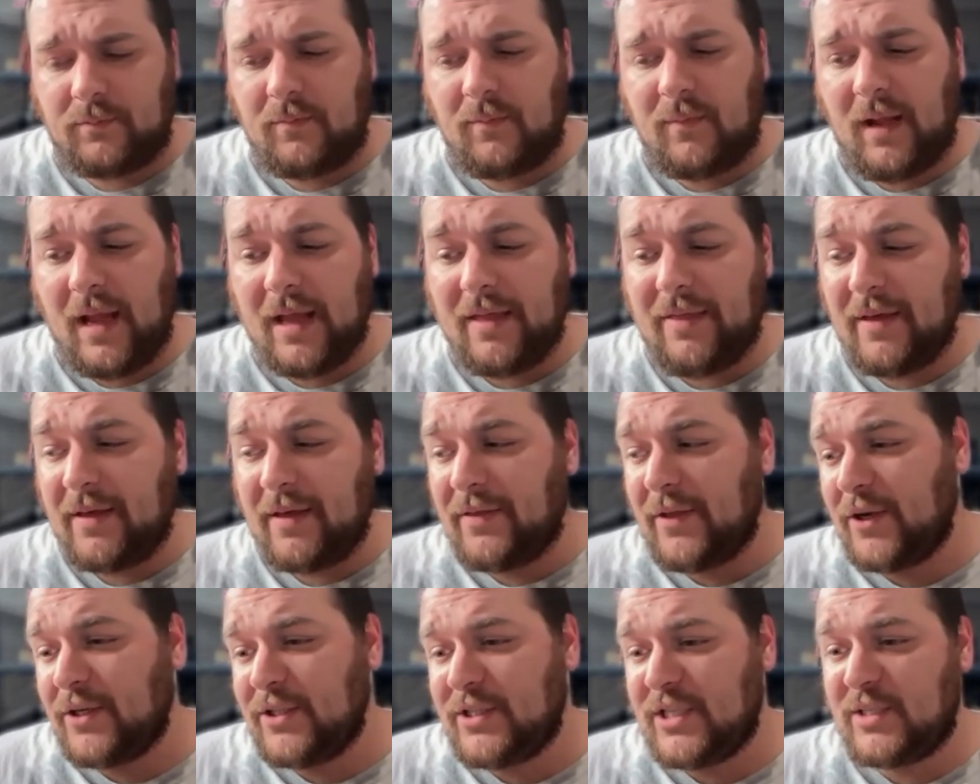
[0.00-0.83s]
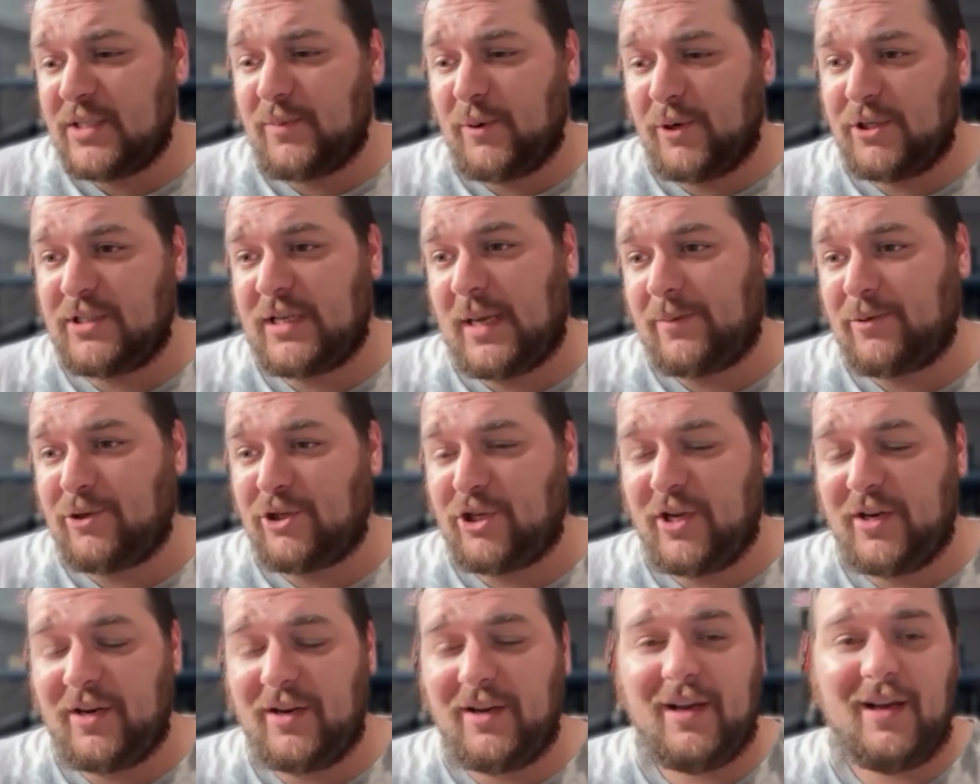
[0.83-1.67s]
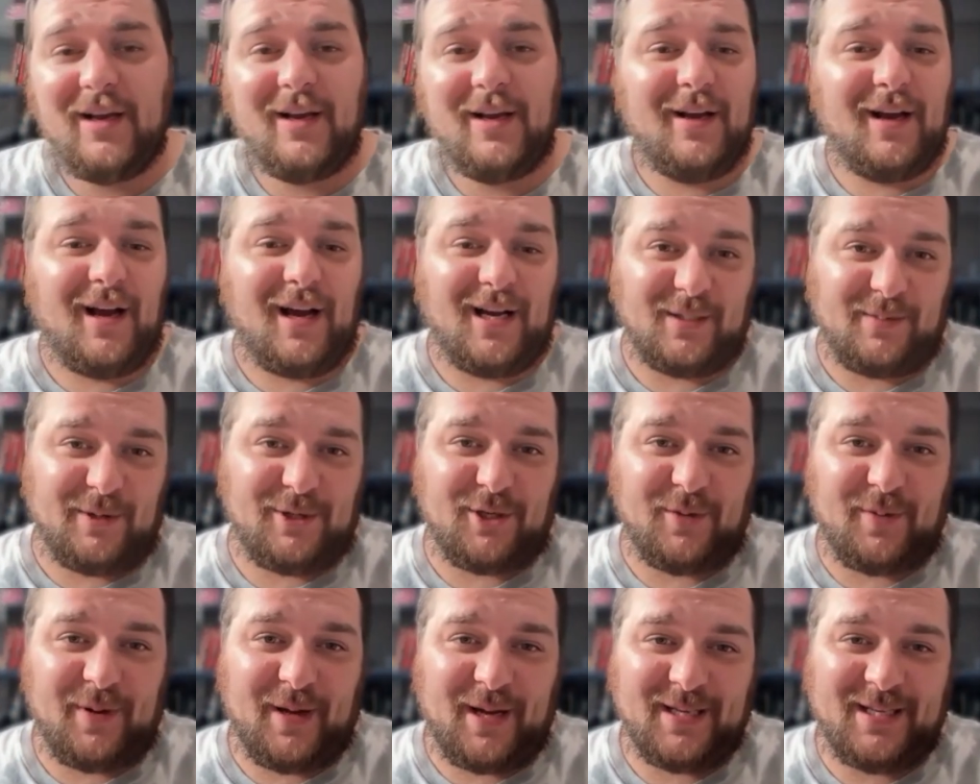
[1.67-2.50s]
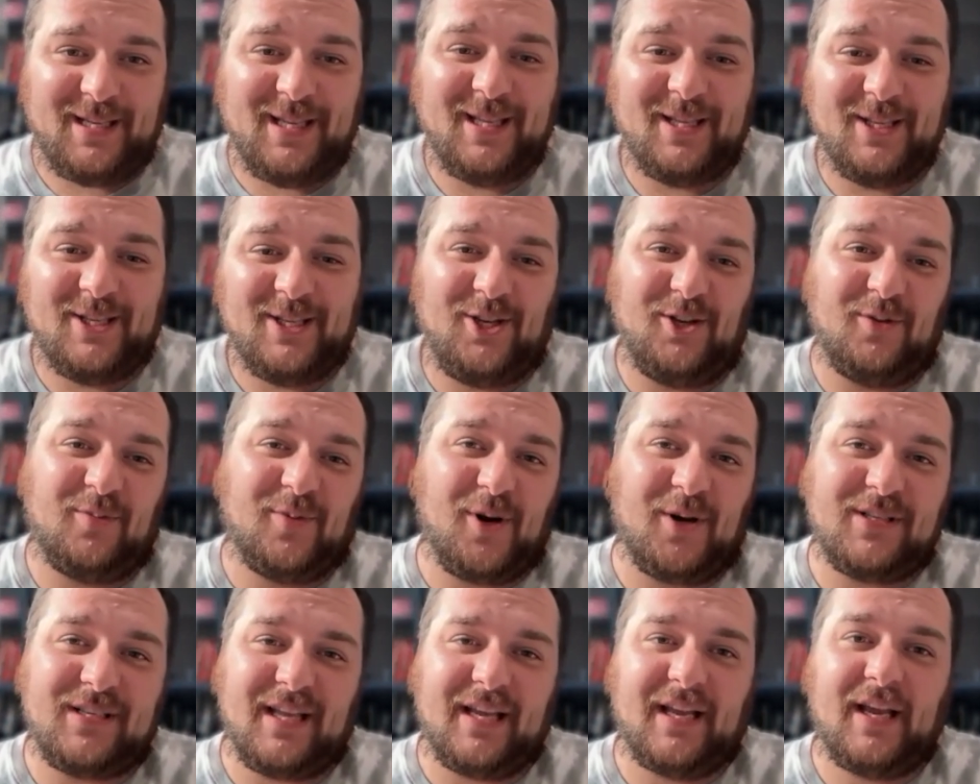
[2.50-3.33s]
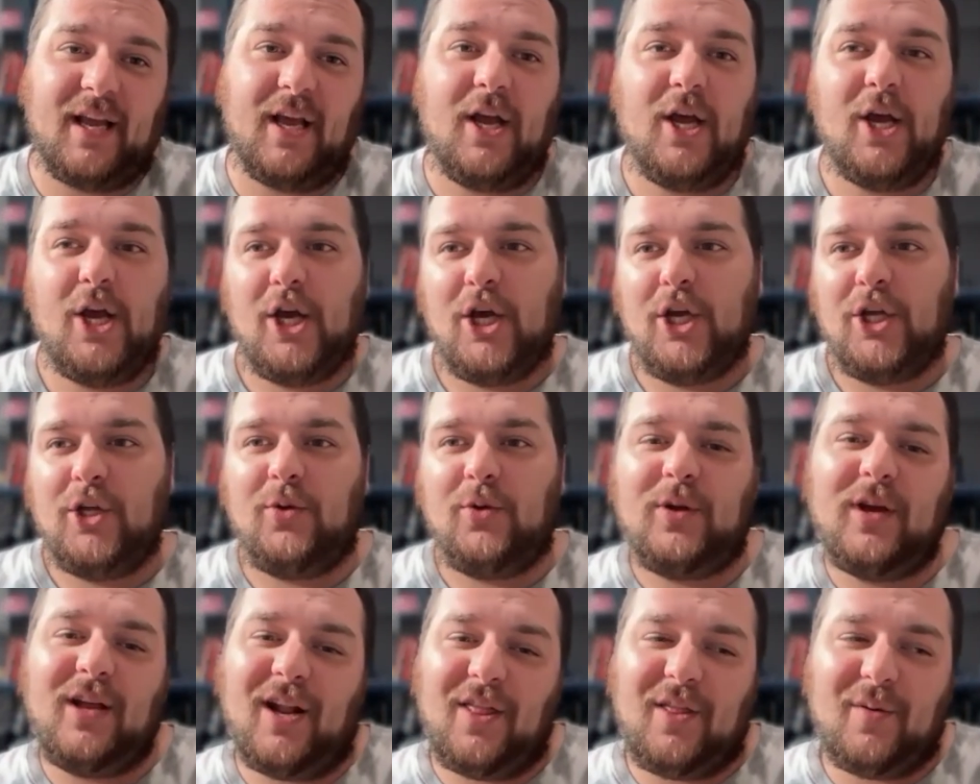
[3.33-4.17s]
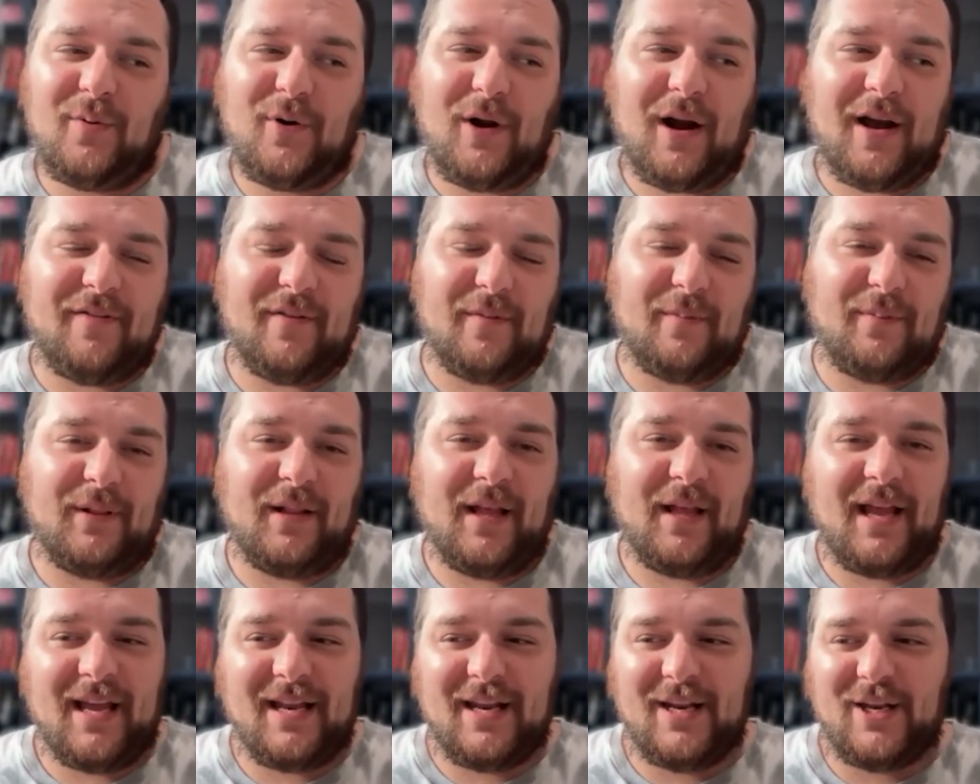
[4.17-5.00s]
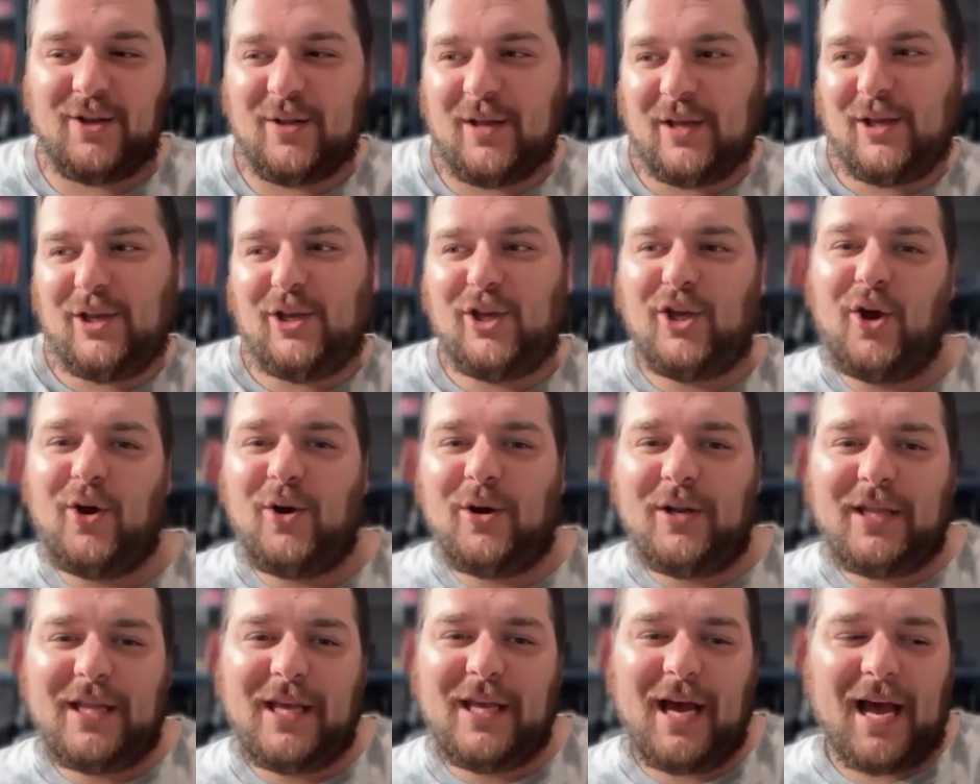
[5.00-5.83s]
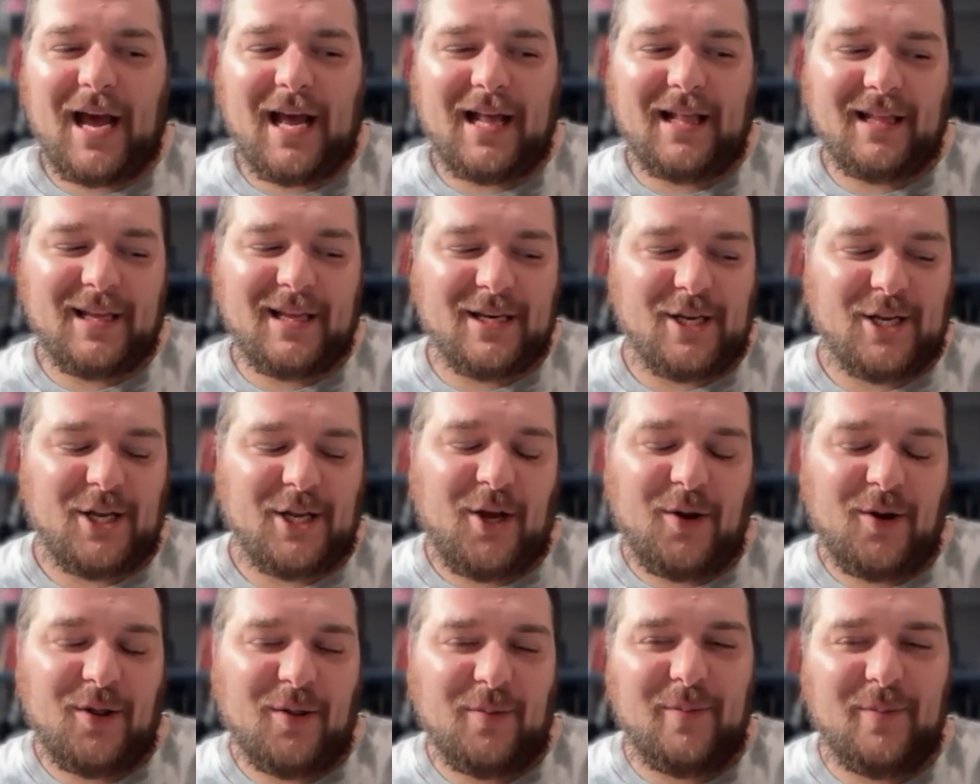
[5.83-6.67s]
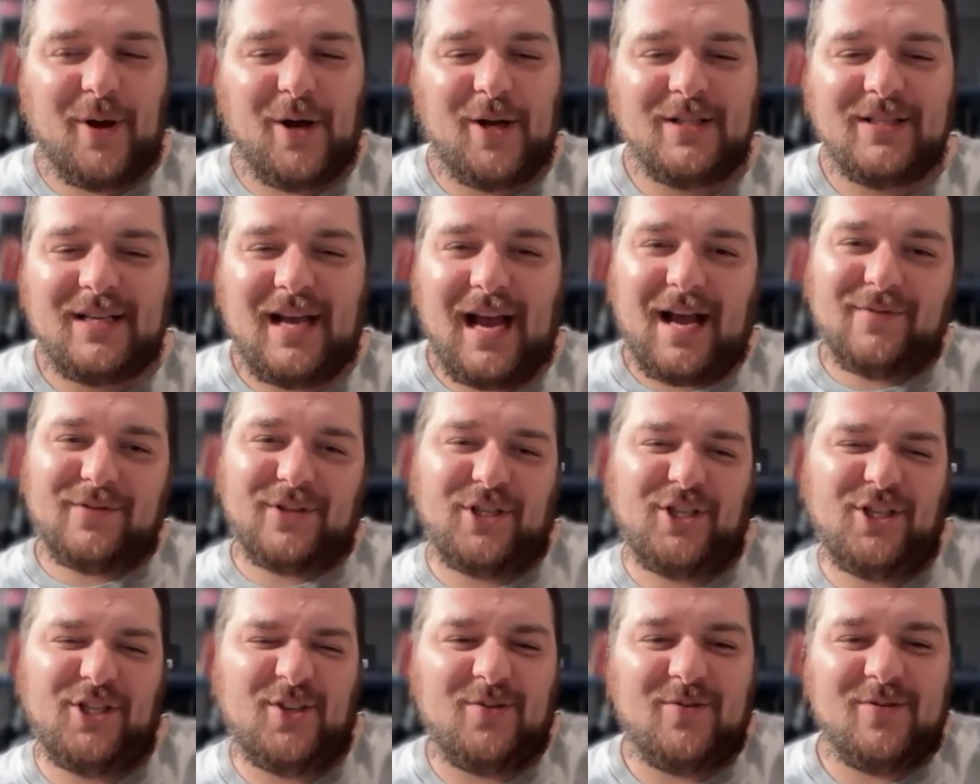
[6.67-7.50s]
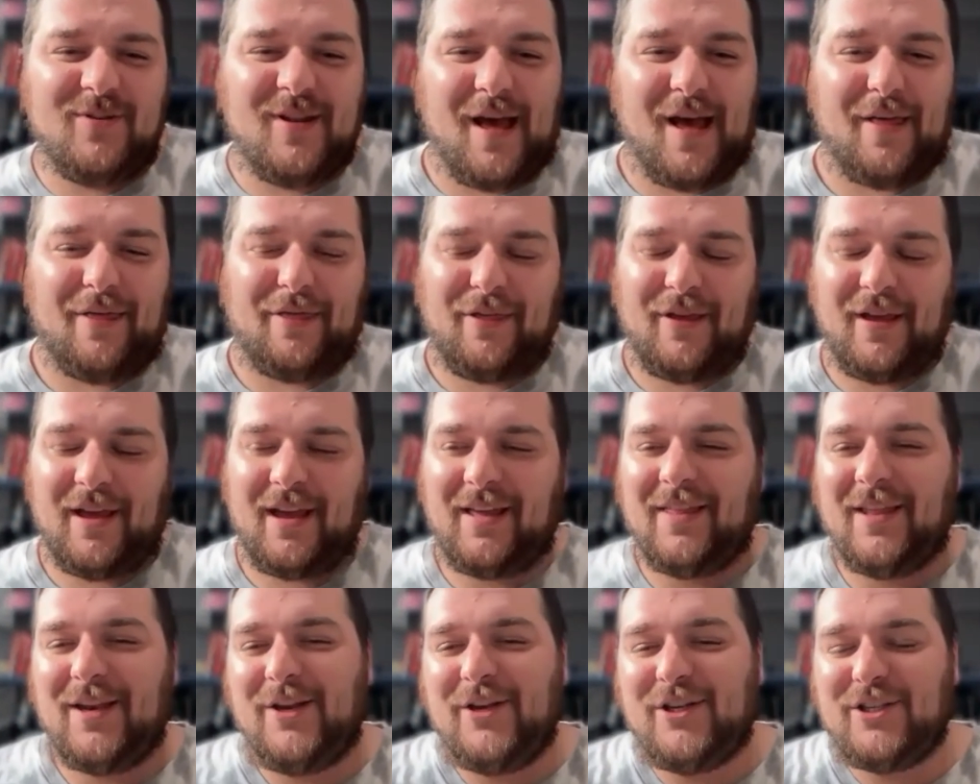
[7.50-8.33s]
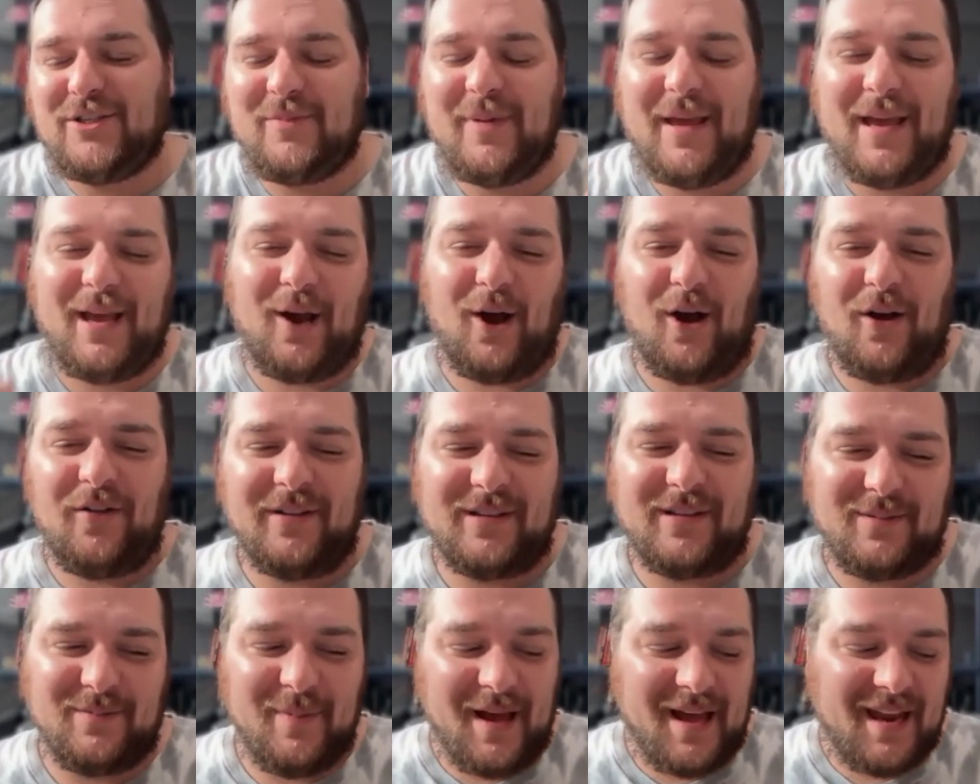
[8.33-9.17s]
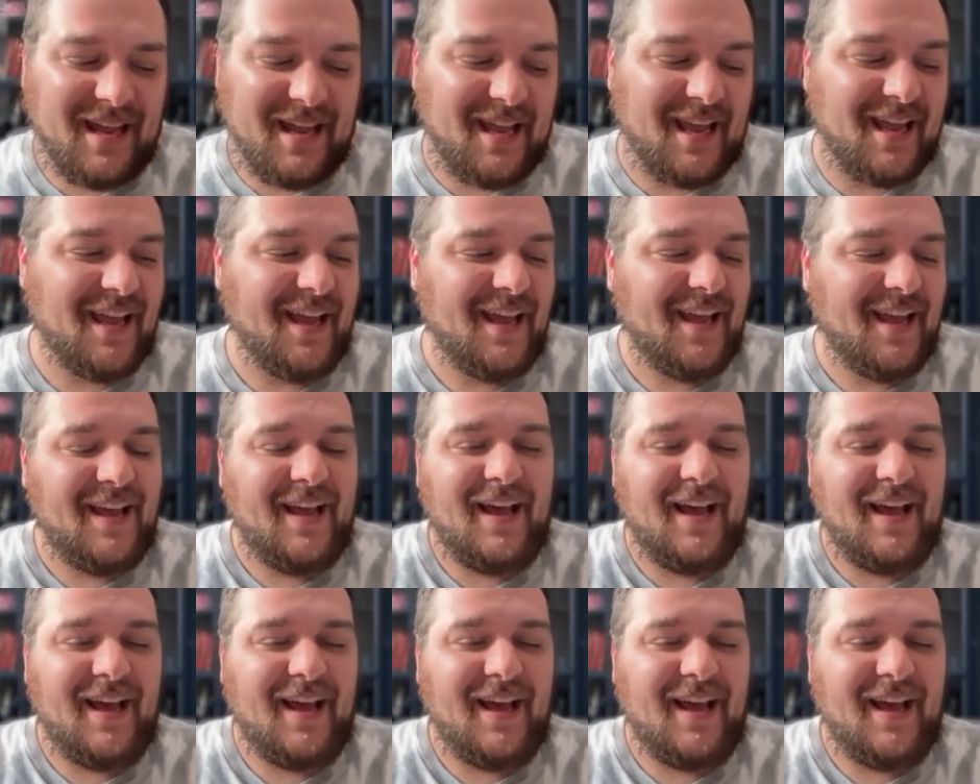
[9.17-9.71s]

I think there's this perception, especially because in the Two Bros, like you get on the private plane and you like go to the island, you go to the Maldives and you do nothing, and then you just make all this money.